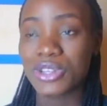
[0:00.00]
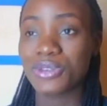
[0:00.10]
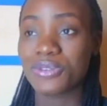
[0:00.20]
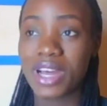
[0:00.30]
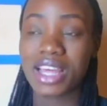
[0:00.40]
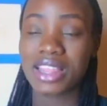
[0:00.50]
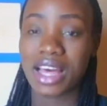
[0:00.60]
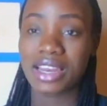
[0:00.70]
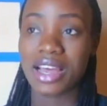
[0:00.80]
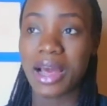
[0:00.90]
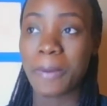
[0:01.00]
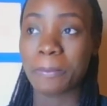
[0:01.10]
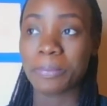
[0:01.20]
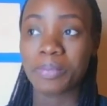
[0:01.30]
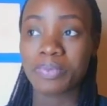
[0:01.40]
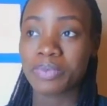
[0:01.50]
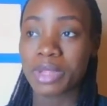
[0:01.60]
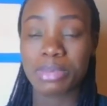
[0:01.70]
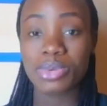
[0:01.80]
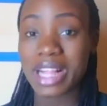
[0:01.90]
You find that um,
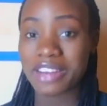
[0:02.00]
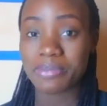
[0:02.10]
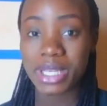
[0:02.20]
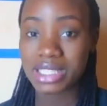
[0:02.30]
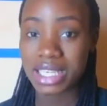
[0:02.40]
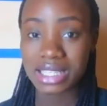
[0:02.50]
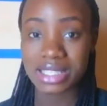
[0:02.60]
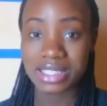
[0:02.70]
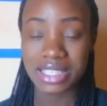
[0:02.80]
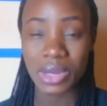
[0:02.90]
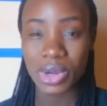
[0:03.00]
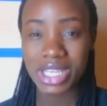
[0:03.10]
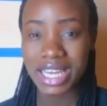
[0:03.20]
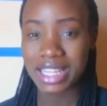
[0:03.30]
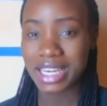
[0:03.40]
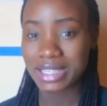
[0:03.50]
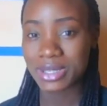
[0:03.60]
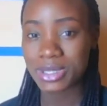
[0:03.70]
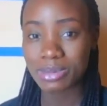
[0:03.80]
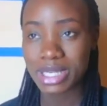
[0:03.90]
people have picked dates in January. I think I
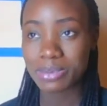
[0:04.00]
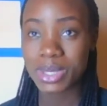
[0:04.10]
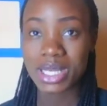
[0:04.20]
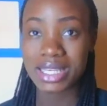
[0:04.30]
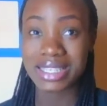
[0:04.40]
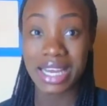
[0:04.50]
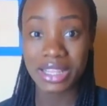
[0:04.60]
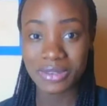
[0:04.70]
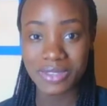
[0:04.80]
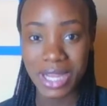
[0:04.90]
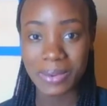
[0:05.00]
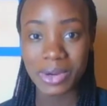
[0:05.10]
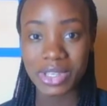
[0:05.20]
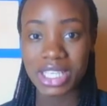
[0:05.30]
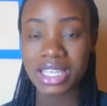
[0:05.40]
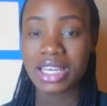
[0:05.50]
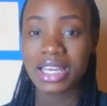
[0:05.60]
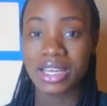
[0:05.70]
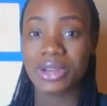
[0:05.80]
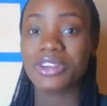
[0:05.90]
saw somebody pick 9th of January.
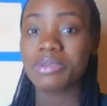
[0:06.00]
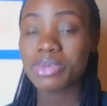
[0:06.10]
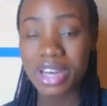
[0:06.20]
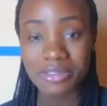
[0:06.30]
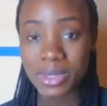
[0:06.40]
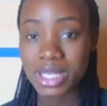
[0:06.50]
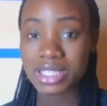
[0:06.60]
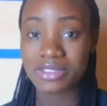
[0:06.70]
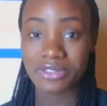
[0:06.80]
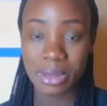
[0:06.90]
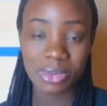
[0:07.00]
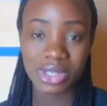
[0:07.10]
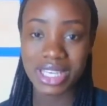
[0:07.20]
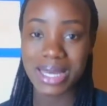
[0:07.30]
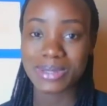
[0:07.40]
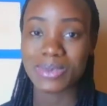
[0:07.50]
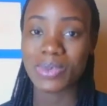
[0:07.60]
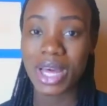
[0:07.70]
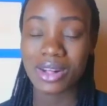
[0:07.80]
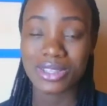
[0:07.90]
A lot of people have picked in February as
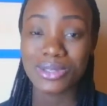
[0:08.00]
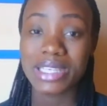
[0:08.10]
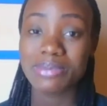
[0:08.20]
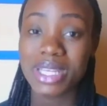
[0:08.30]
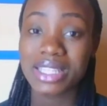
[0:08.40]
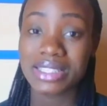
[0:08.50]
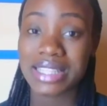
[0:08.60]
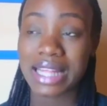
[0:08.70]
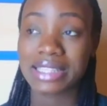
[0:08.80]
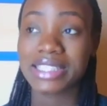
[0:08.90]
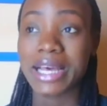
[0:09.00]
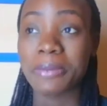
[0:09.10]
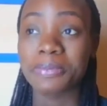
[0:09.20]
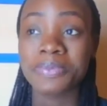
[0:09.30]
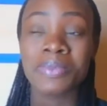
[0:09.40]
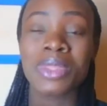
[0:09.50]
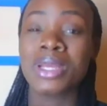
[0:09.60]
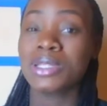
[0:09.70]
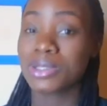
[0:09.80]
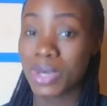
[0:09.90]
well. So it means that um,
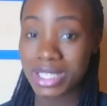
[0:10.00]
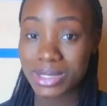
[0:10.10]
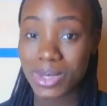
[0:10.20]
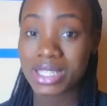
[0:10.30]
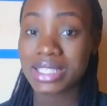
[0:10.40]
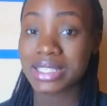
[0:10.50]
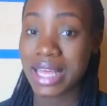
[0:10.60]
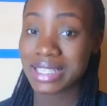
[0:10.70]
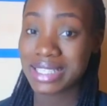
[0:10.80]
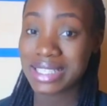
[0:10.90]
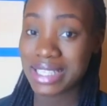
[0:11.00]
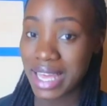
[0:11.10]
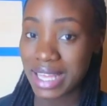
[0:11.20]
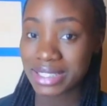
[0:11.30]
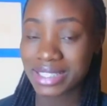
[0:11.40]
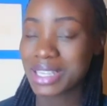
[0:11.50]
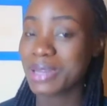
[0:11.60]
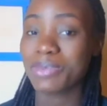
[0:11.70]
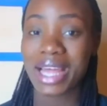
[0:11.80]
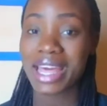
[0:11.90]
2020 is ending, yes,
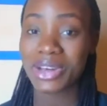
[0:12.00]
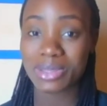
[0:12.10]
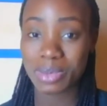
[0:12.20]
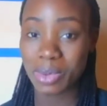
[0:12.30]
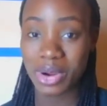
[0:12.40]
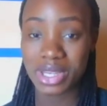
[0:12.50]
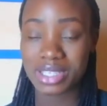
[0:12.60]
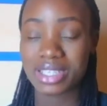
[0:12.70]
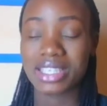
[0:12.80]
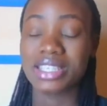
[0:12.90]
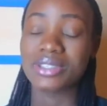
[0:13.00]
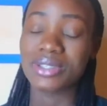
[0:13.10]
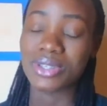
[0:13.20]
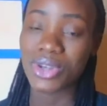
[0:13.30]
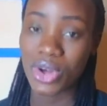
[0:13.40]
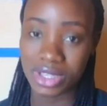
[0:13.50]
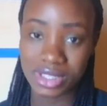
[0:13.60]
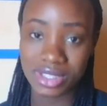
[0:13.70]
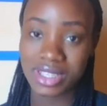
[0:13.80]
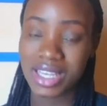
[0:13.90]
but IELTS preparation is not